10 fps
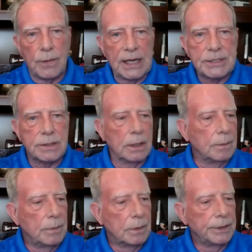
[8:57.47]
That's
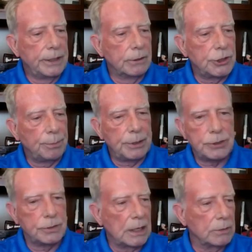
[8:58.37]
the leadership
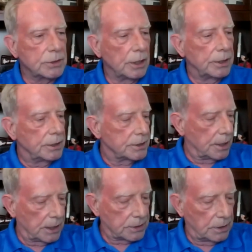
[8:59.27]
issues I was going to
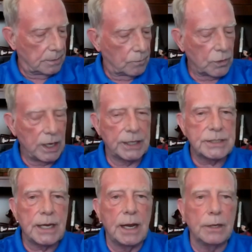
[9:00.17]
discuss, and trying to
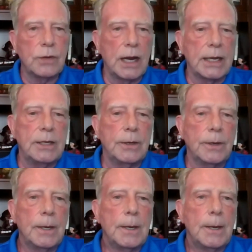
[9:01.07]
stay on track
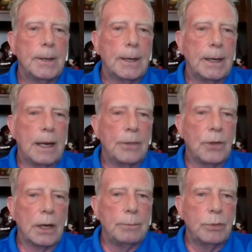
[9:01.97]
here. I
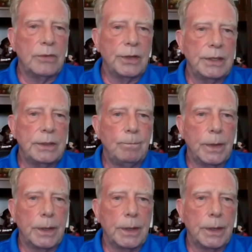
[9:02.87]
thought I'd briefly